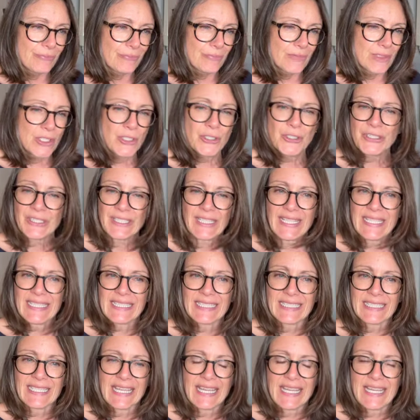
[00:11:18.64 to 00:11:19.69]

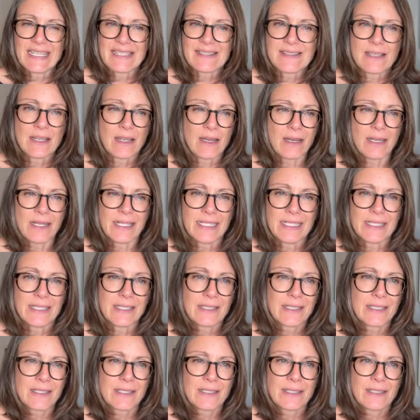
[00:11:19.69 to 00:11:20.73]
cooking is
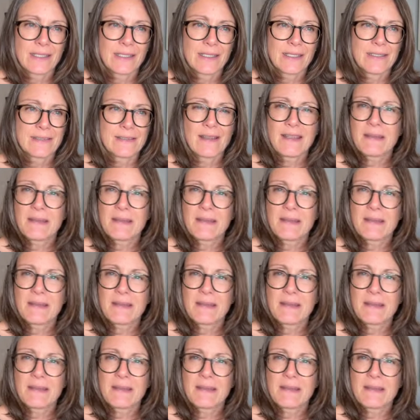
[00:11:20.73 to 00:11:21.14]
it's